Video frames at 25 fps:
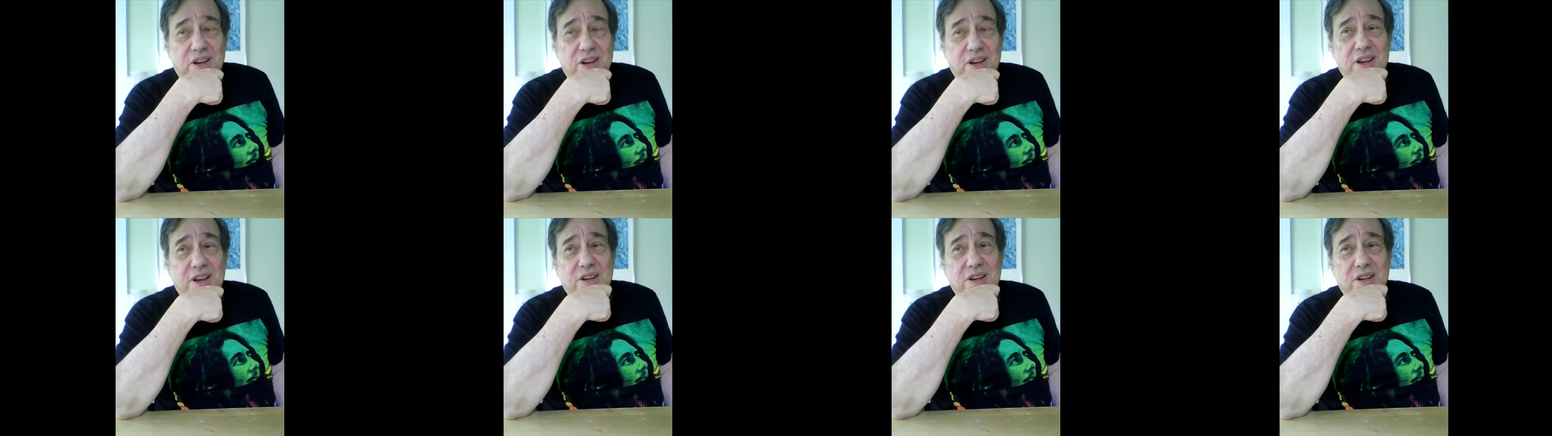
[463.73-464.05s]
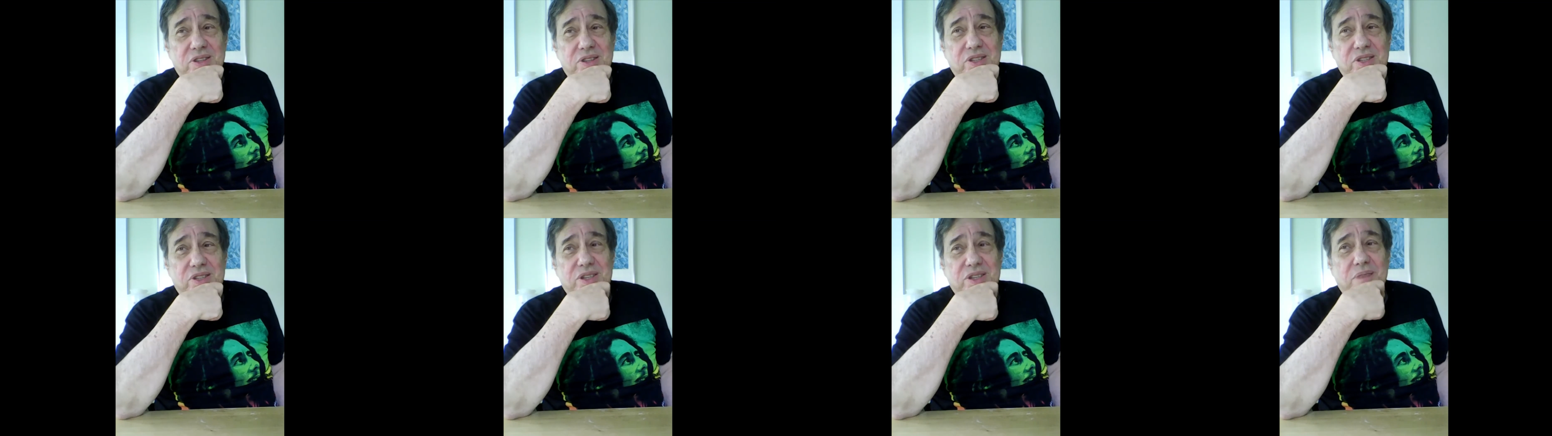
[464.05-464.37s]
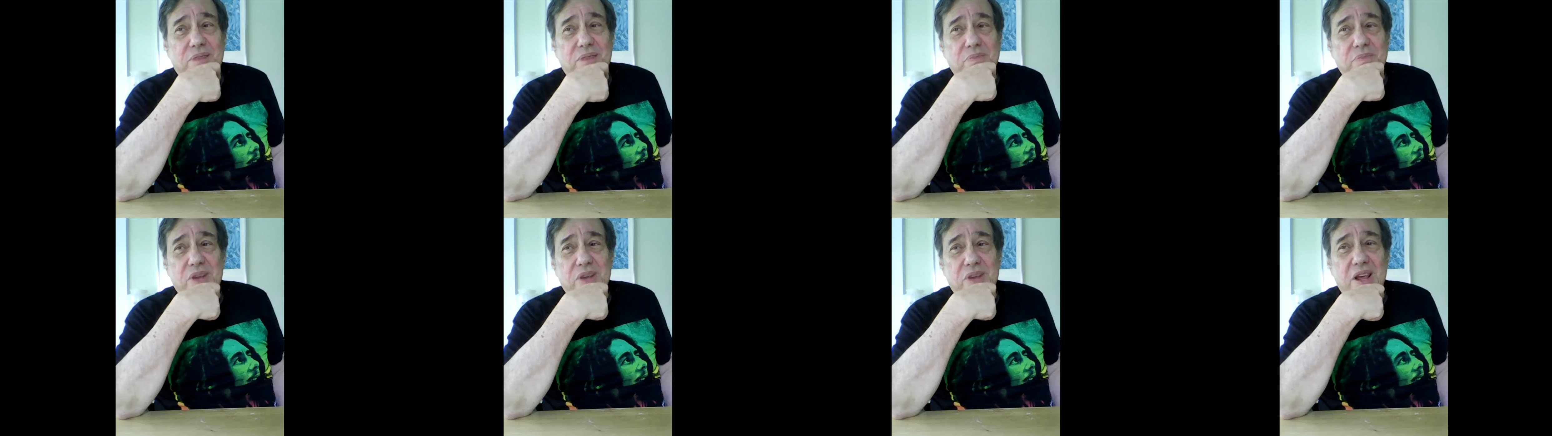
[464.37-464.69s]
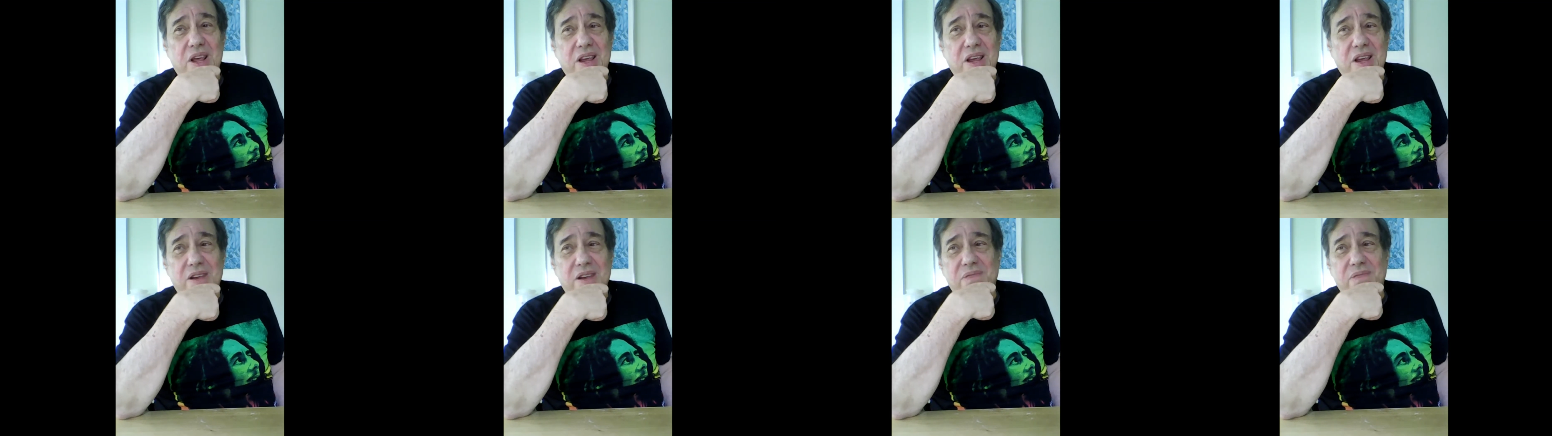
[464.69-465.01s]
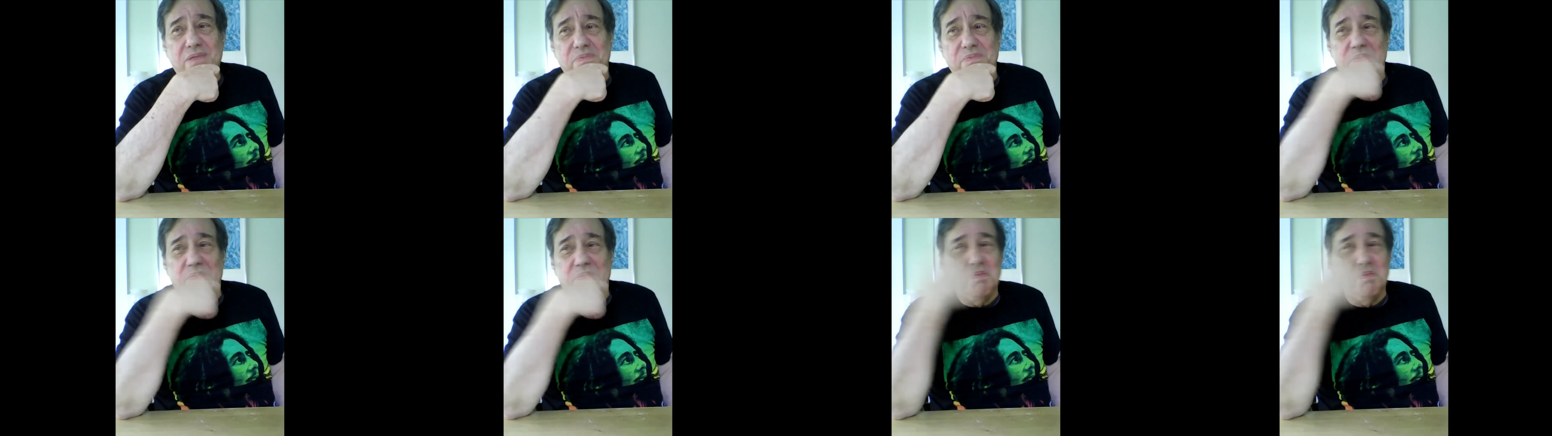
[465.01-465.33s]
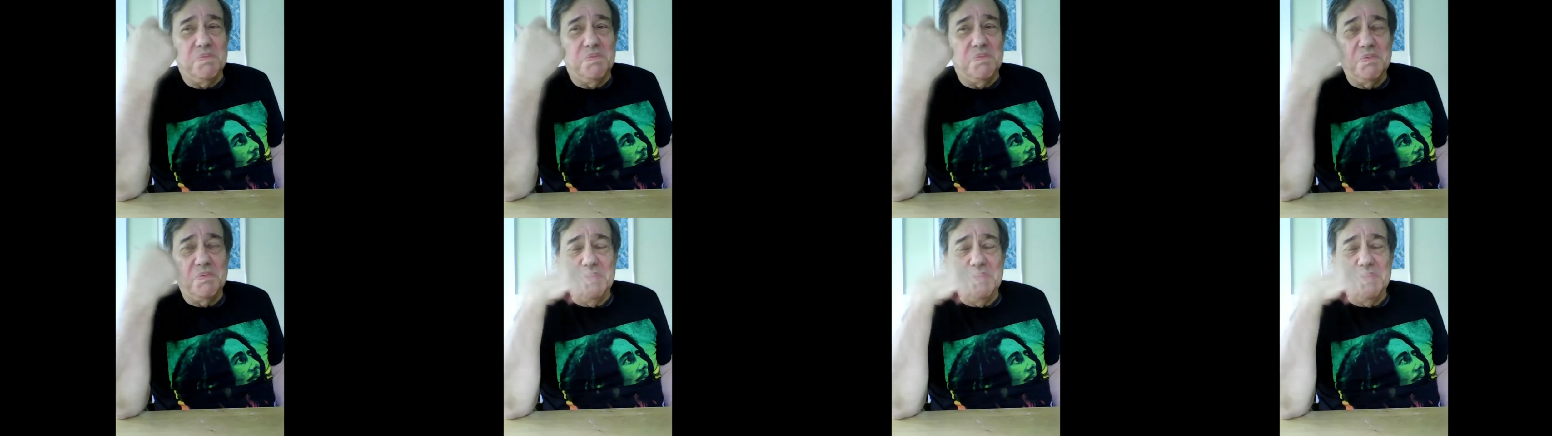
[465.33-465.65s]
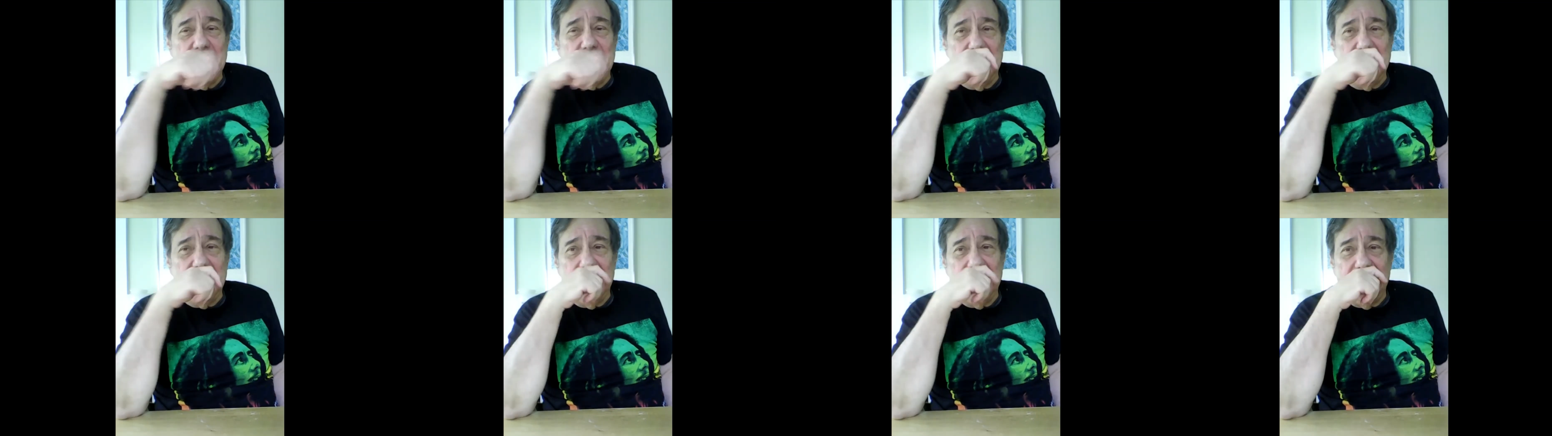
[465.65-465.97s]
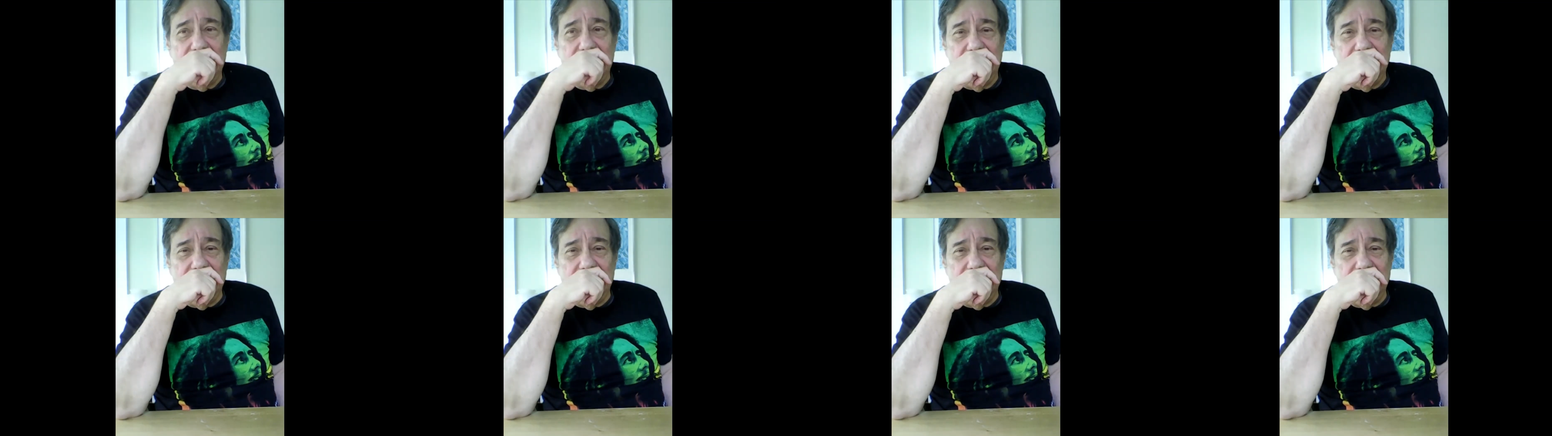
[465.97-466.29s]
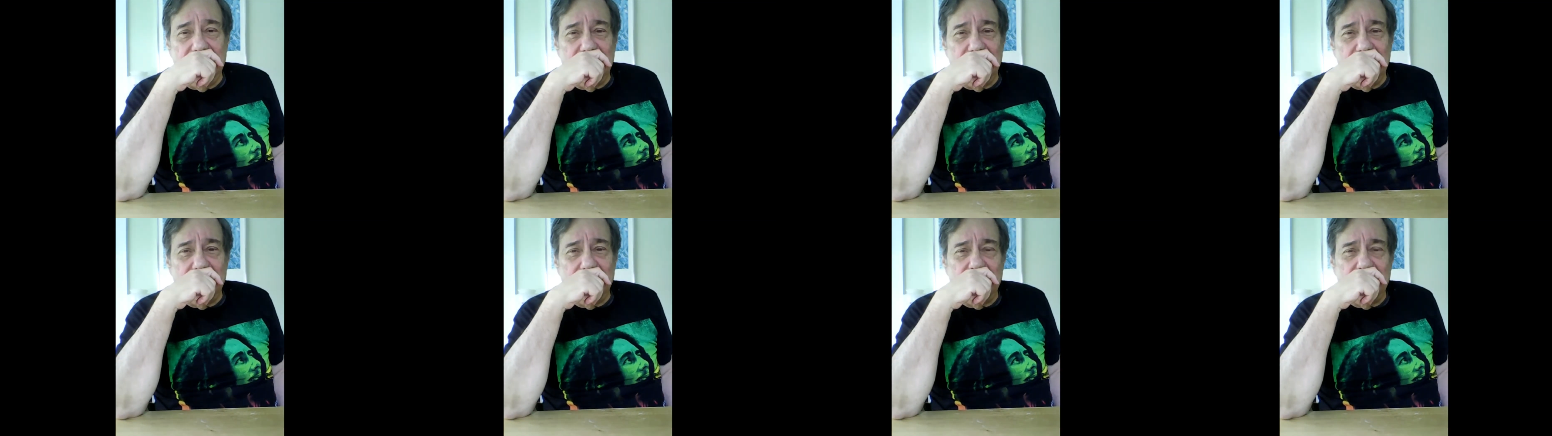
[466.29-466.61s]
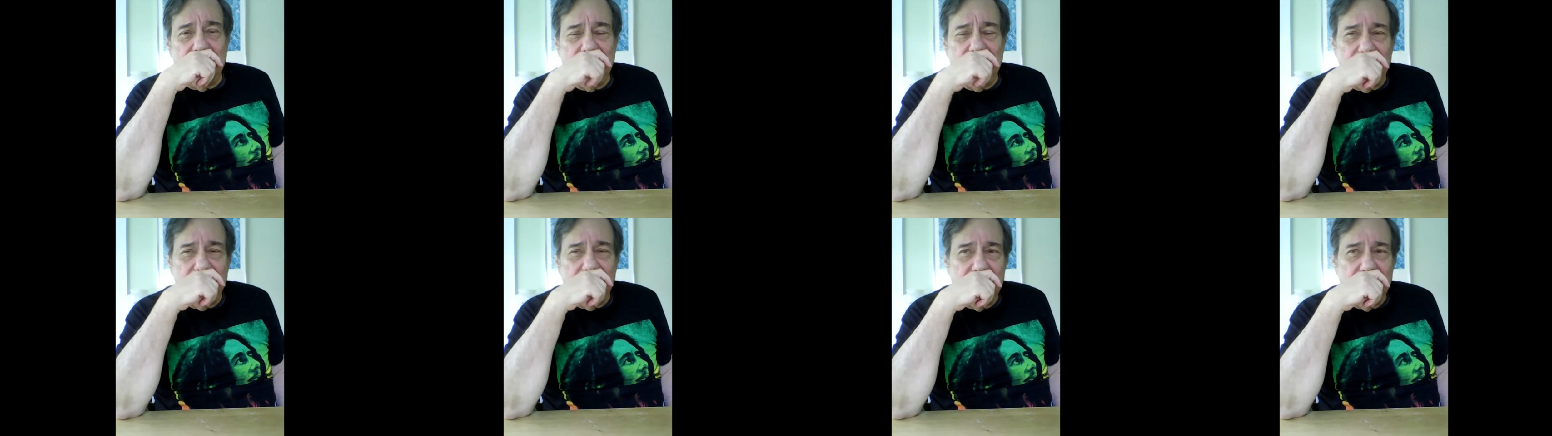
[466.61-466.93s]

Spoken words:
and someday in you're